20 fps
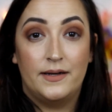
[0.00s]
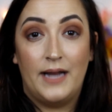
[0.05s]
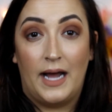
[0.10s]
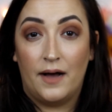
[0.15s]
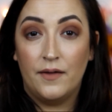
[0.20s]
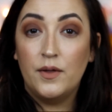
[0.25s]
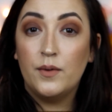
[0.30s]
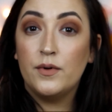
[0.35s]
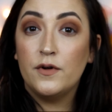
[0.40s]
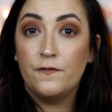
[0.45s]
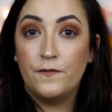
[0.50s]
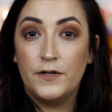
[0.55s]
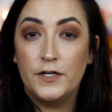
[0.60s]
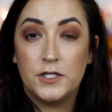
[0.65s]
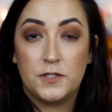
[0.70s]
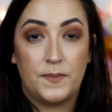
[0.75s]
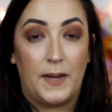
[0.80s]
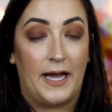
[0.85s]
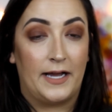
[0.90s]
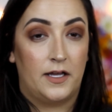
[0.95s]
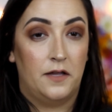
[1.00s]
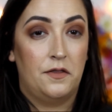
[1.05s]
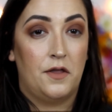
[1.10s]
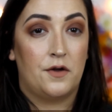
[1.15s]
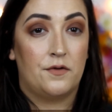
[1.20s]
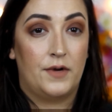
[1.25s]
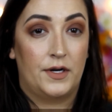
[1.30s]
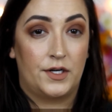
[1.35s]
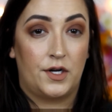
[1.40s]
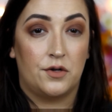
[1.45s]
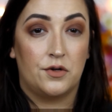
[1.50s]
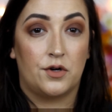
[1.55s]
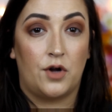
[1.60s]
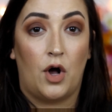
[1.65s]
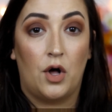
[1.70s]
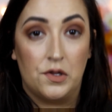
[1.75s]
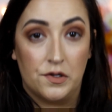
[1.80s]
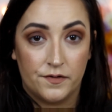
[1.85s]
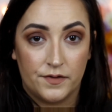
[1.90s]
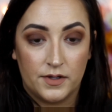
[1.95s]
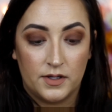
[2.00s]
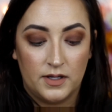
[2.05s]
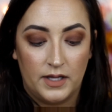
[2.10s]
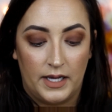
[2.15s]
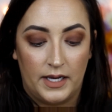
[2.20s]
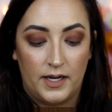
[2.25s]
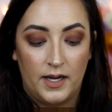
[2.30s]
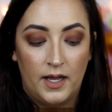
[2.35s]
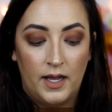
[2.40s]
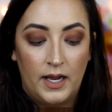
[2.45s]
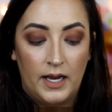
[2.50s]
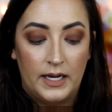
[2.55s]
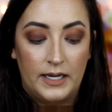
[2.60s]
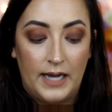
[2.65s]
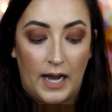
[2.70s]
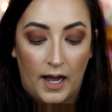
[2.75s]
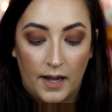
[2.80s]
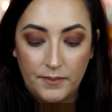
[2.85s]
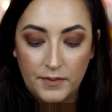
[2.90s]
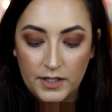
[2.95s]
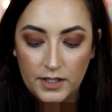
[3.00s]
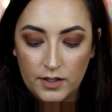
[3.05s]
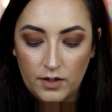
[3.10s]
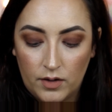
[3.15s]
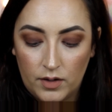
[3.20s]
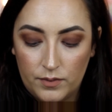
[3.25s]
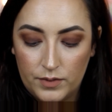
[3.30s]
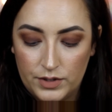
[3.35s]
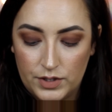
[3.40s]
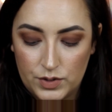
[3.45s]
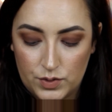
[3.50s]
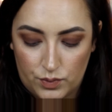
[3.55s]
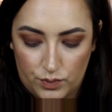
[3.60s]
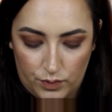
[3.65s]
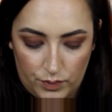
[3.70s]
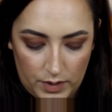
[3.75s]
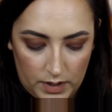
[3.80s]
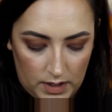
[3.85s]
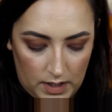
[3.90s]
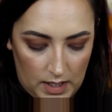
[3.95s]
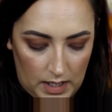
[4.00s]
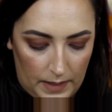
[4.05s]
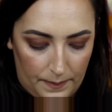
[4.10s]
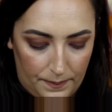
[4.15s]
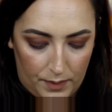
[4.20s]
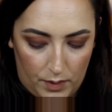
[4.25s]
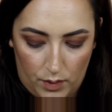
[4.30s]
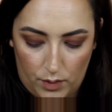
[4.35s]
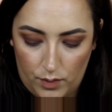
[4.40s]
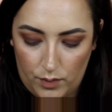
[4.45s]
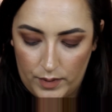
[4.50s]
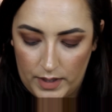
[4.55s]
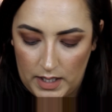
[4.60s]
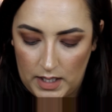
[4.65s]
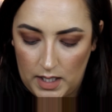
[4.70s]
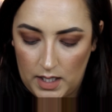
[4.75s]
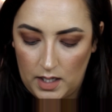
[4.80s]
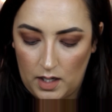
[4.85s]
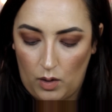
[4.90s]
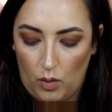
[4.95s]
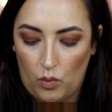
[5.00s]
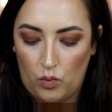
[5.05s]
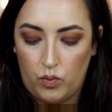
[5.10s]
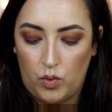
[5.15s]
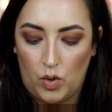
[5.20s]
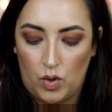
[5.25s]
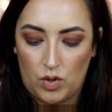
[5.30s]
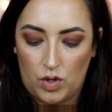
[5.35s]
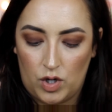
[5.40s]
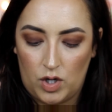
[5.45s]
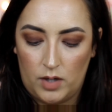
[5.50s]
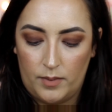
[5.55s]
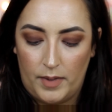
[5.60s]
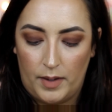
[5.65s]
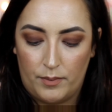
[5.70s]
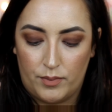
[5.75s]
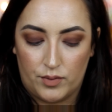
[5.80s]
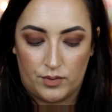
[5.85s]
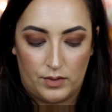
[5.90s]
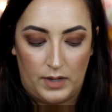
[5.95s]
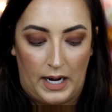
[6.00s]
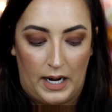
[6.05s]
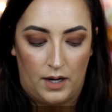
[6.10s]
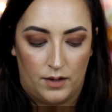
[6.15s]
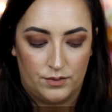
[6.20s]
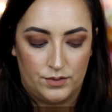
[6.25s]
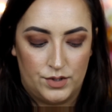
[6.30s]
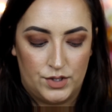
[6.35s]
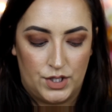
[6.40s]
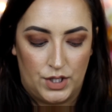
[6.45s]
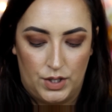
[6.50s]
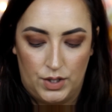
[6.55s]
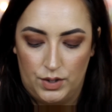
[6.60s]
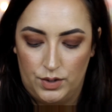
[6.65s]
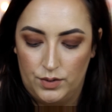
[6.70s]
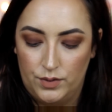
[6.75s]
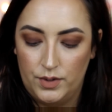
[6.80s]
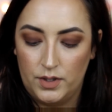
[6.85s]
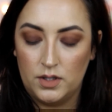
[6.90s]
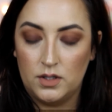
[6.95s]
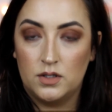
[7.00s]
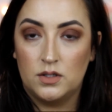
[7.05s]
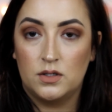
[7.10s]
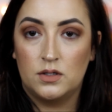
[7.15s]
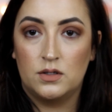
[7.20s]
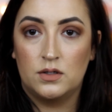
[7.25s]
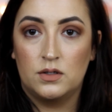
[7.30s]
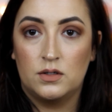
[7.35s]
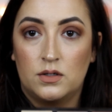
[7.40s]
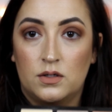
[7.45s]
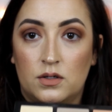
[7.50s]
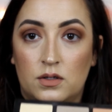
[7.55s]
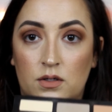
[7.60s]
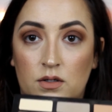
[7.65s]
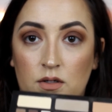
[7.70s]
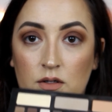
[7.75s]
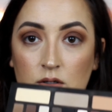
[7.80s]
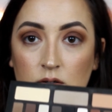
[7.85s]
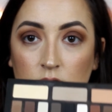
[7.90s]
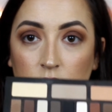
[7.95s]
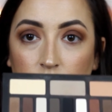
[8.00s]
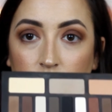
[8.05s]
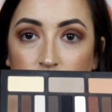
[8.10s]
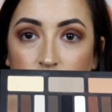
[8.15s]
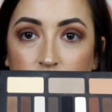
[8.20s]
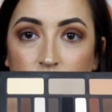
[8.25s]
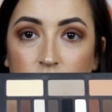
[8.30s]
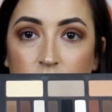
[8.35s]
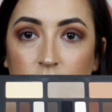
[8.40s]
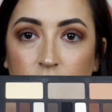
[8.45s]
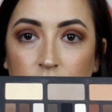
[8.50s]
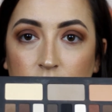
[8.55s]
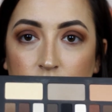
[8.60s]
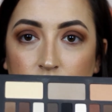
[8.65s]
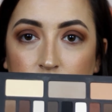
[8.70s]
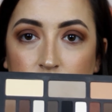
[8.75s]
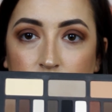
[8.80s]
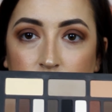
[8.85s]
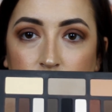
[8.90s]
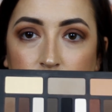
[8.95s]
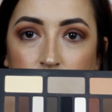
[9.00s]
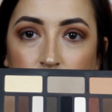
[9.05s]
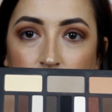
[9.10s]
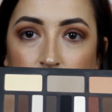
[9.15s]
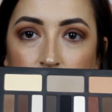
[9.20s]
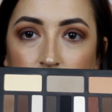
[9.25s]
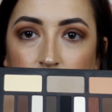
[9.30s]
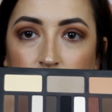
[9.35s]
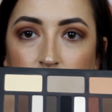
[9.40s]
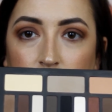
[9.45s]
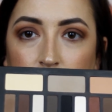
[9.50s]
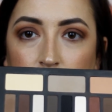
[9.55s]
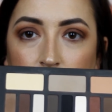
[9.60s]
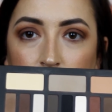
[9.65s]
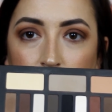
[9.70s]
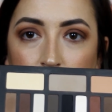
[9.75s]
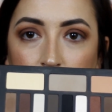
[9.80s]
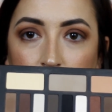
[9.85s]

Now that we're finished packing that red color all over the lid, now I'm going to go in with this really pretty warm brown tone onto this side.